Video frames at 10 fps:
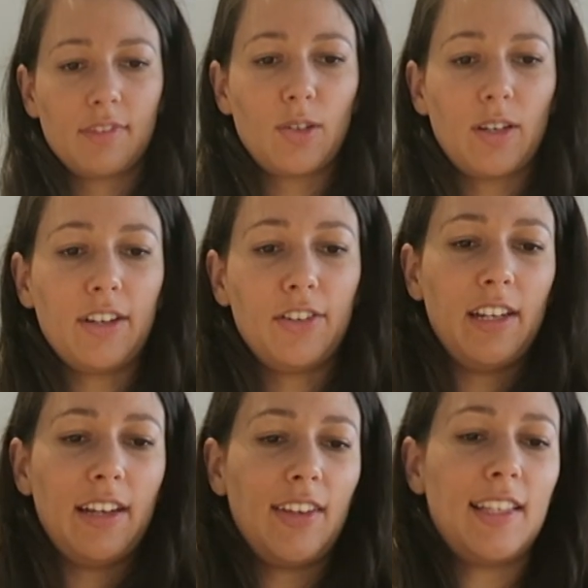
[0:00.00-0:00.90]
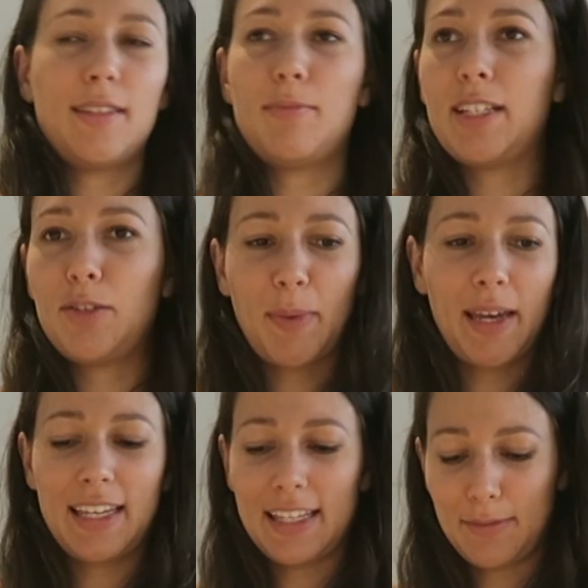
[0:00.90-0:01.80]
It's quite good having a
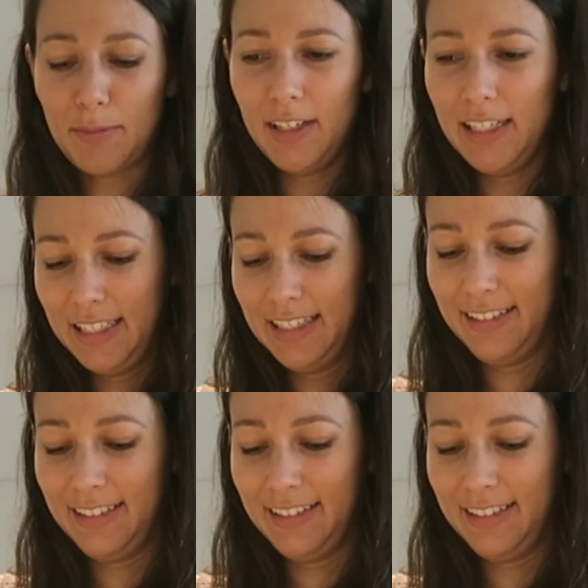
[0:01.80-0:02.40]
splashback as a mirror.